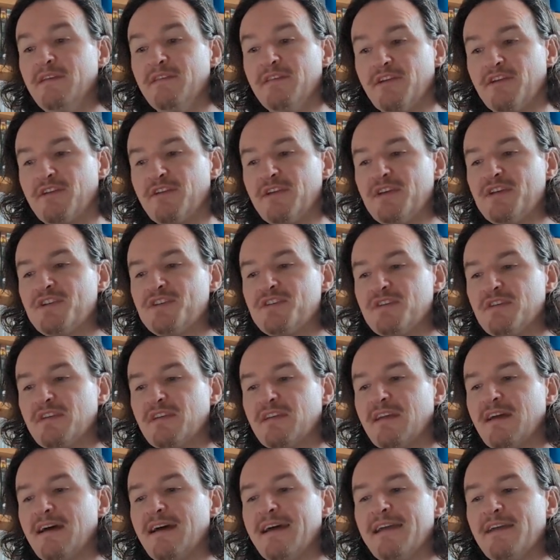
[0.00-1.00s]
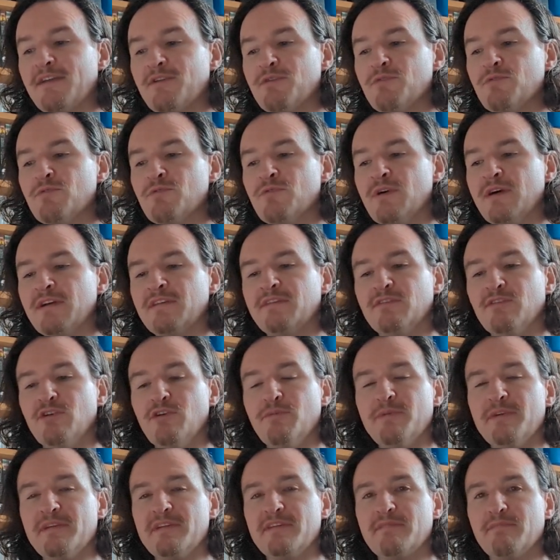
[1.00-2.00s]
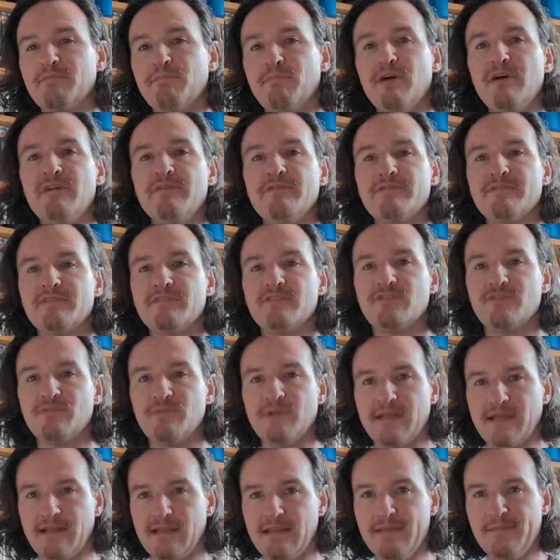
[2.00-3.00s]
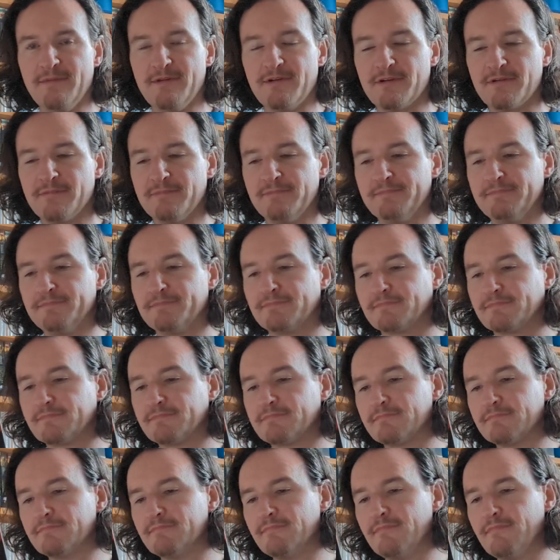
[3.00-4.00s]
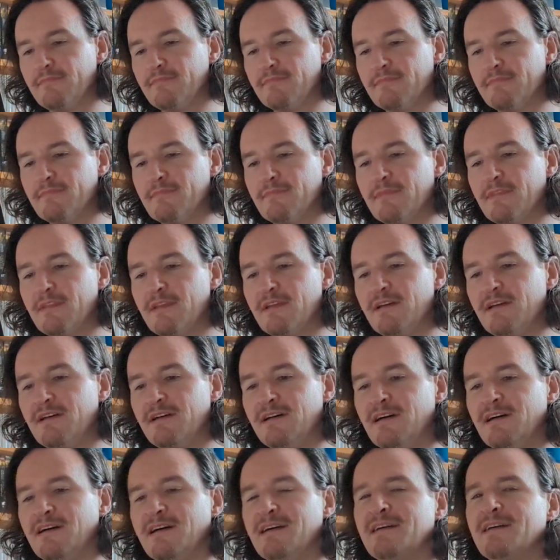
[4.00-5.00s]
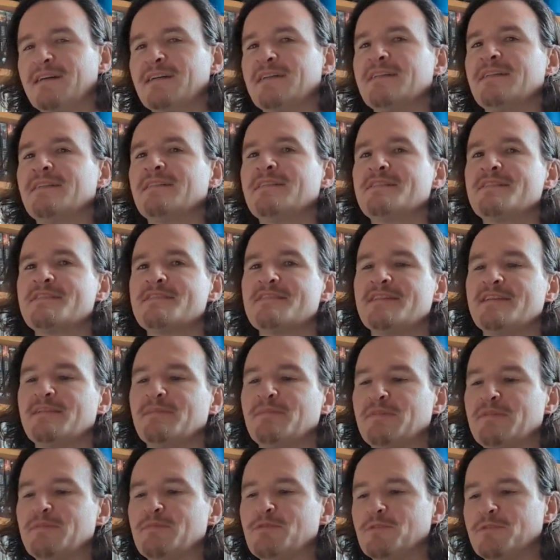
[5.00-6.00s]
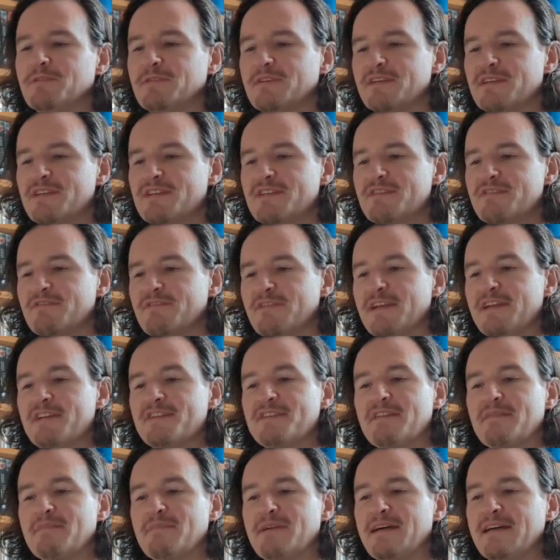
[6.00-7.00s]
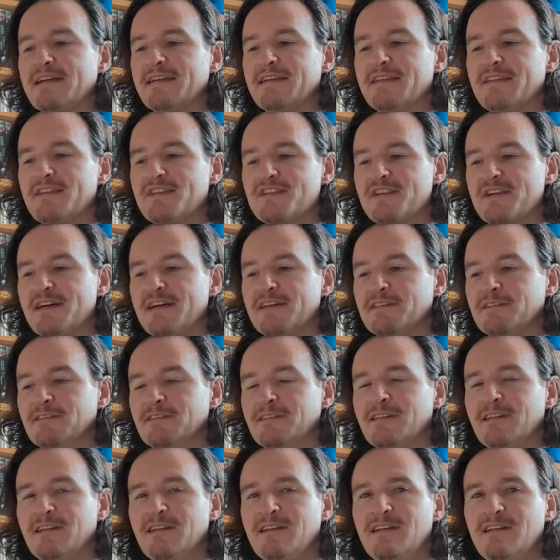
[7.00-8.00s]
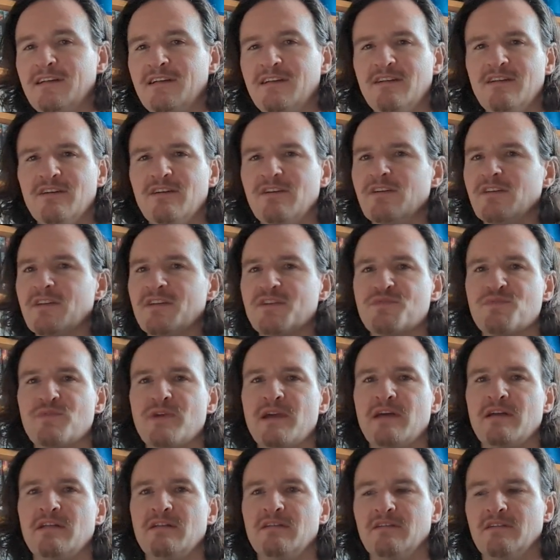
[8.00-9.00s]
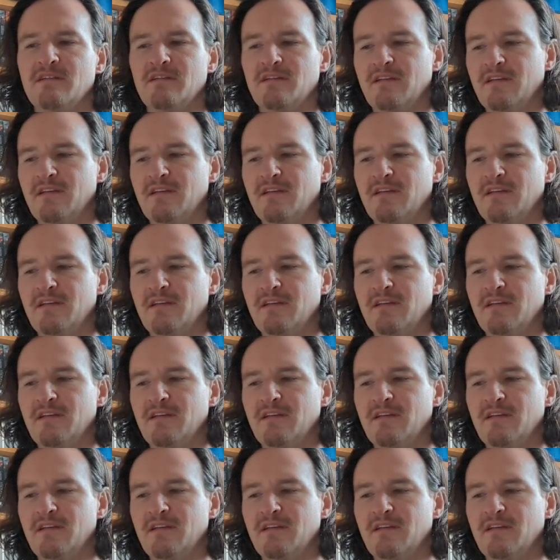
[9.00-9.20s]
the Christian Cairo atop it buffed to a glimmer. "Ah," sighed Promotus, resting back in the saddle, "all is well."